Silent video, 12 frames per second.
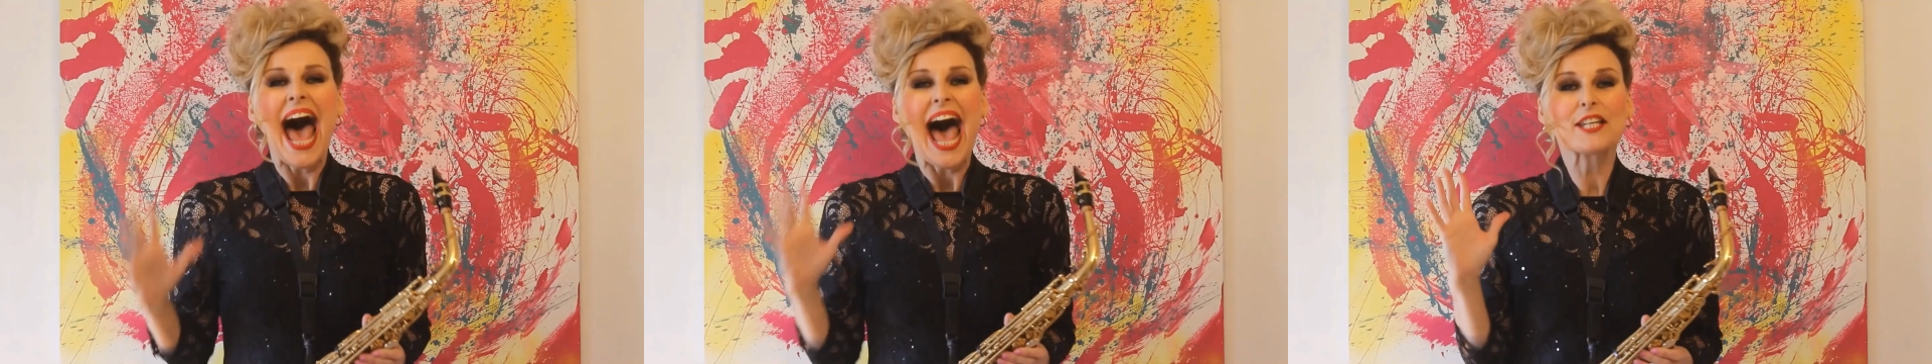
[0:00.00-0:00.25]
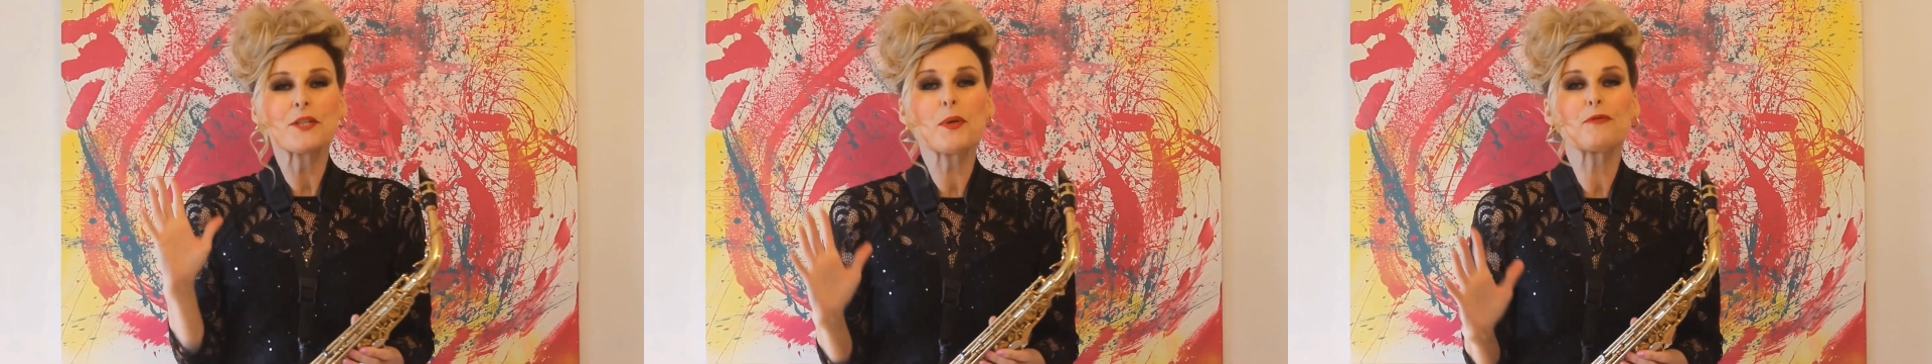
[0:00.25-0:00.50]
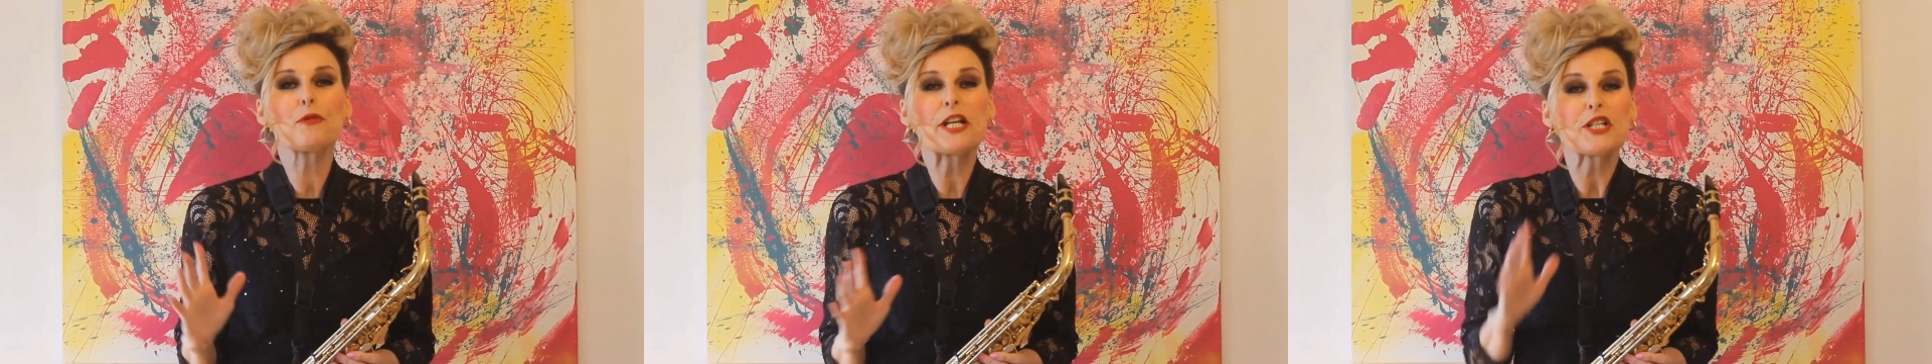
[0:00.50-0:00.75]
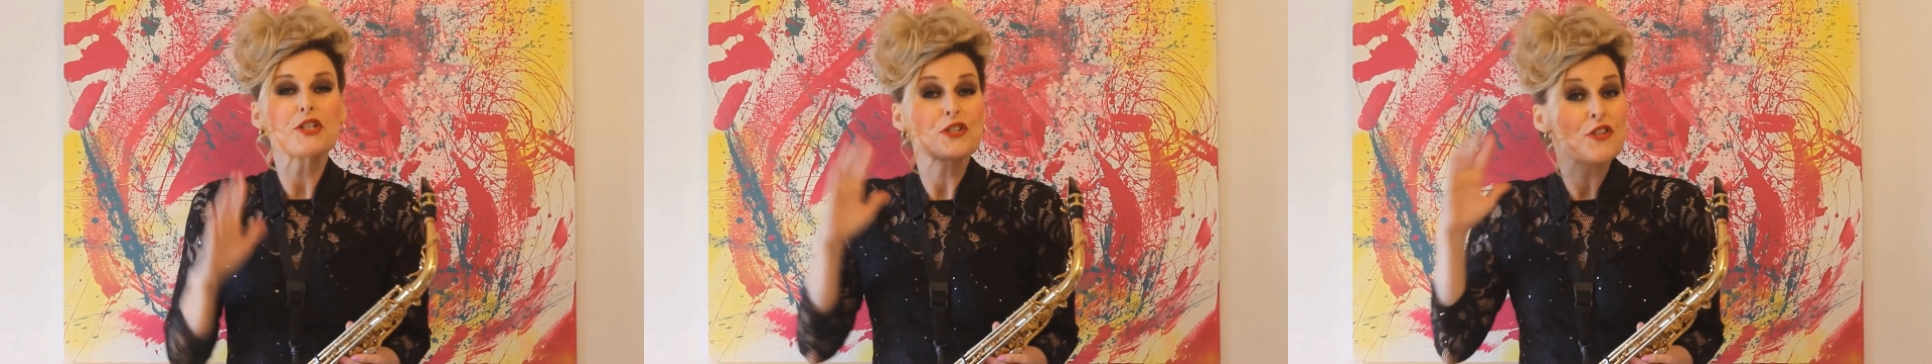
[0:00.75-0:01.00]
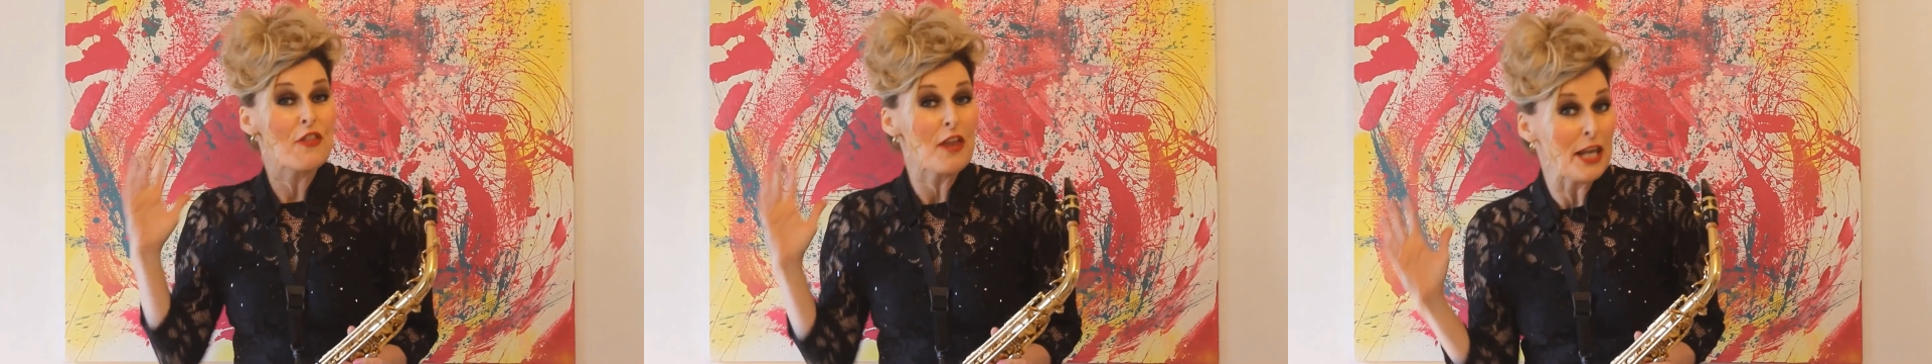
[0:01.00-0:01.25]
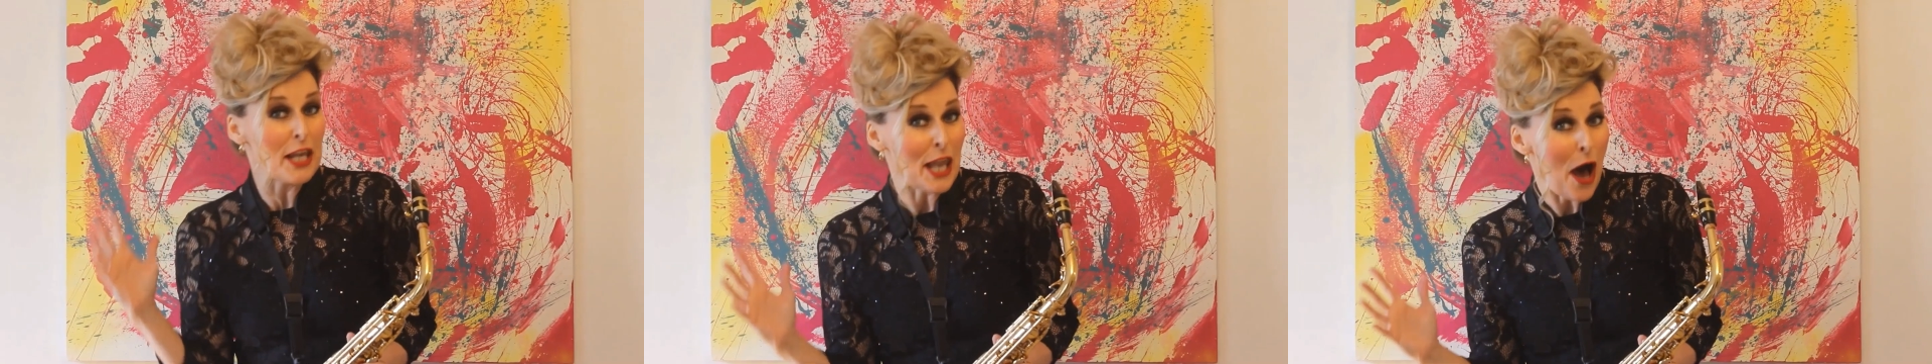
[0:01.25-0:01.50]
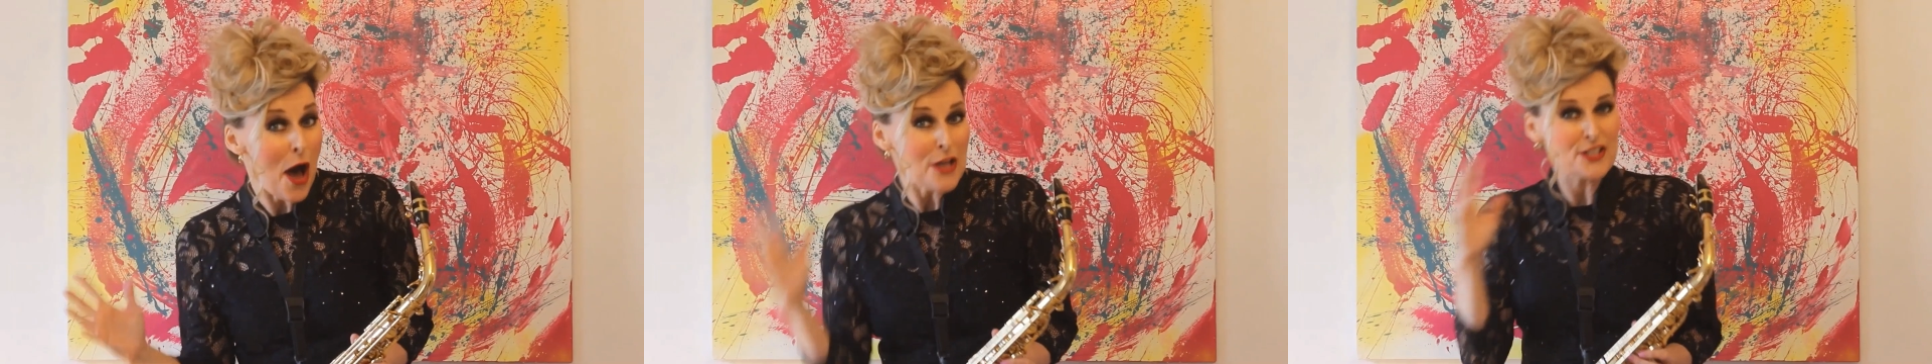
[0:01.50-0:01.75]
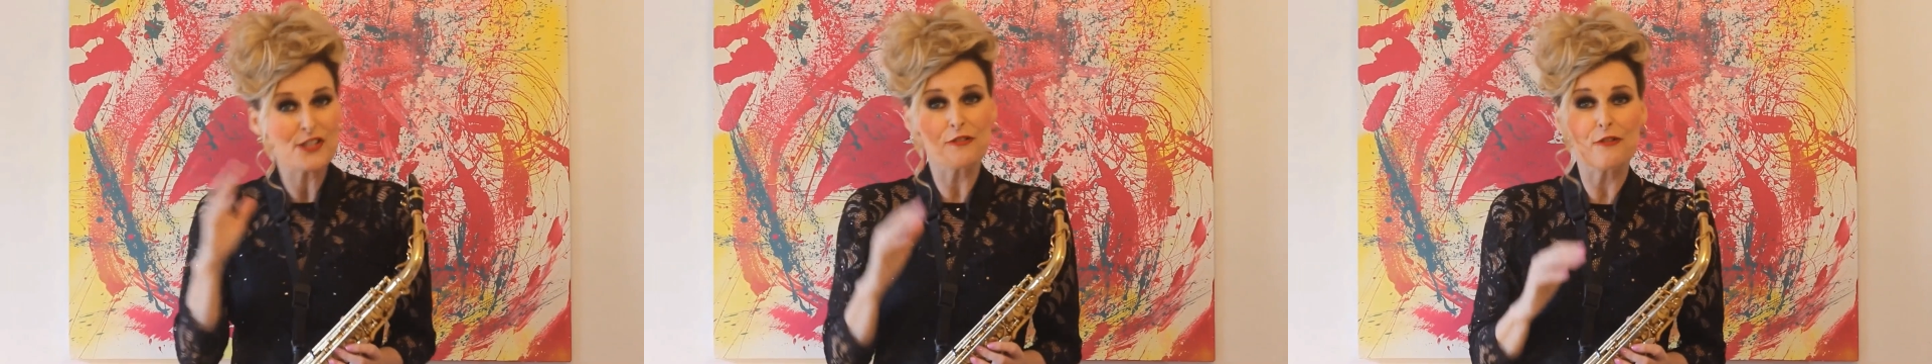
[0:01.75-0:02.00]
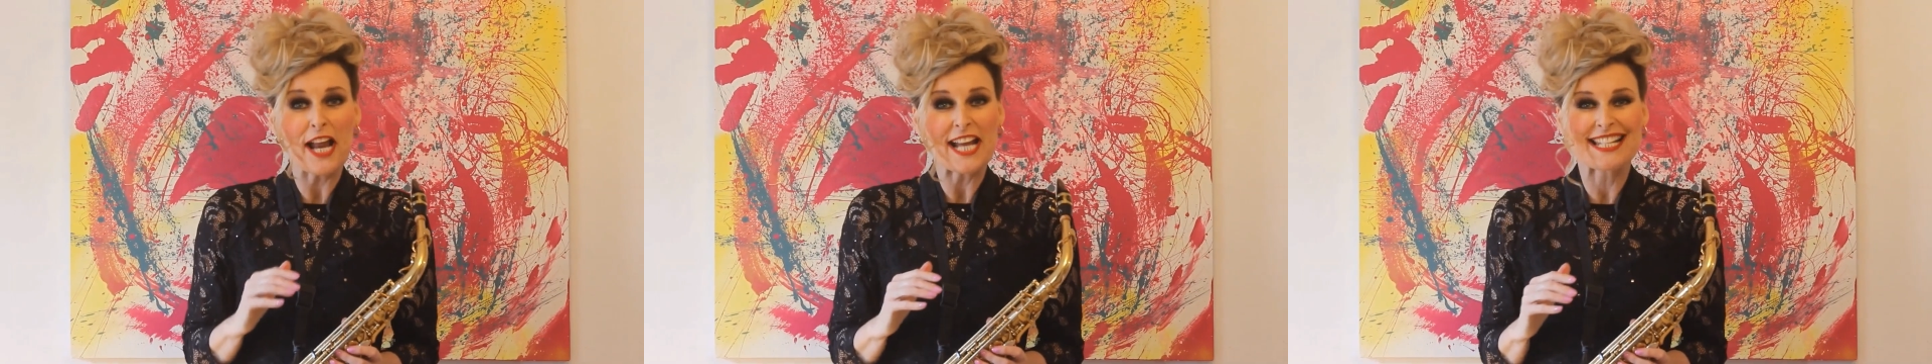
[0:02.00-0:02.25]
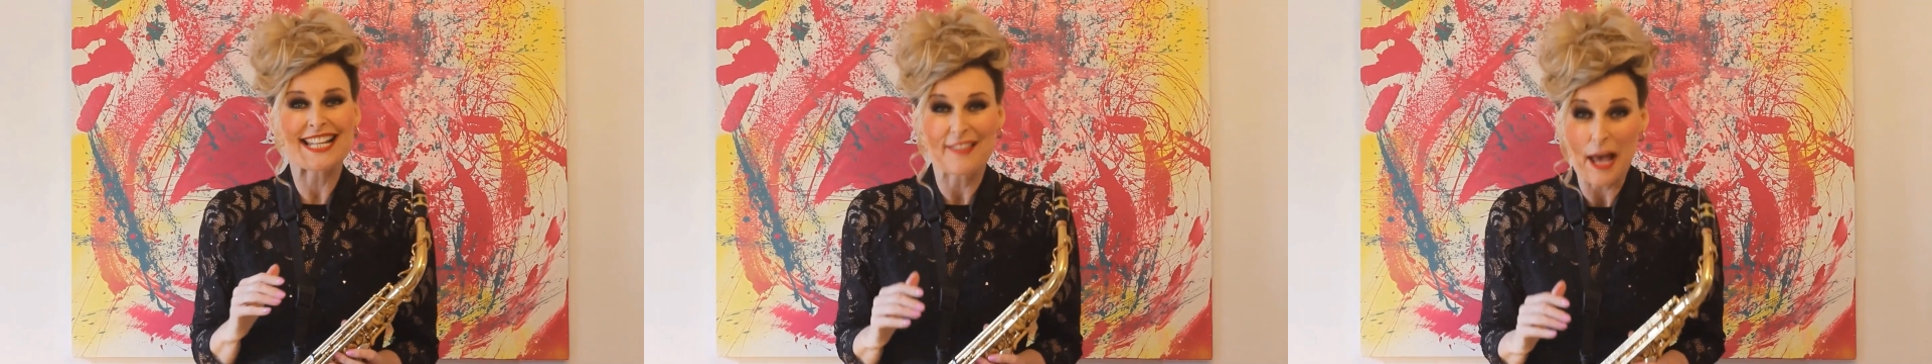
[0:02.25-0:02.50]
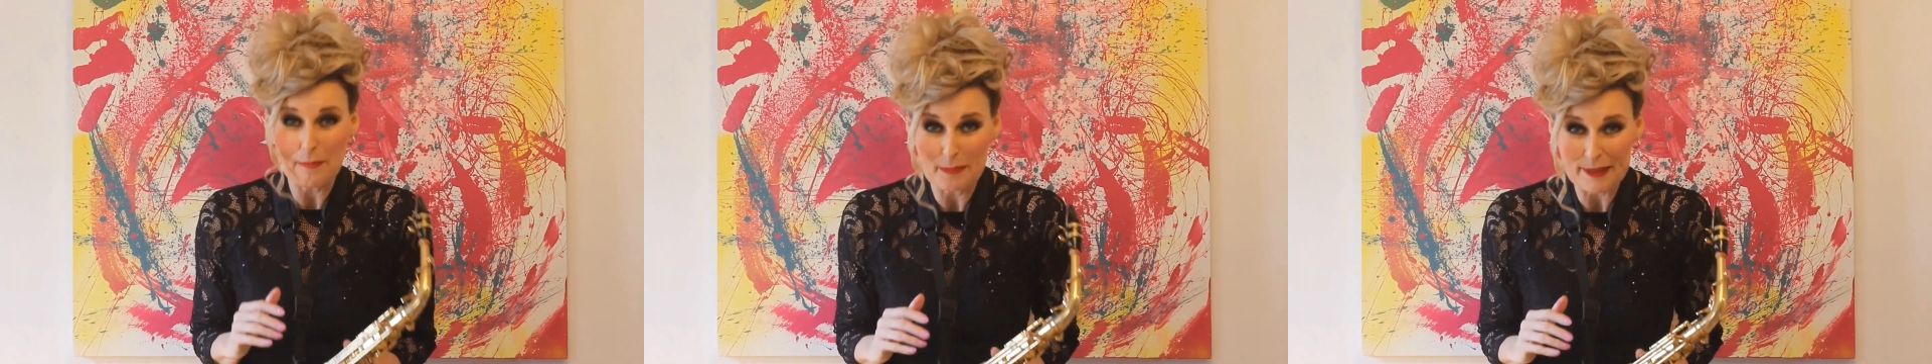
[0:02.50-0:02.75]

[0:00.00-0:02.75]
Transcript: And we've reached the last phrase in that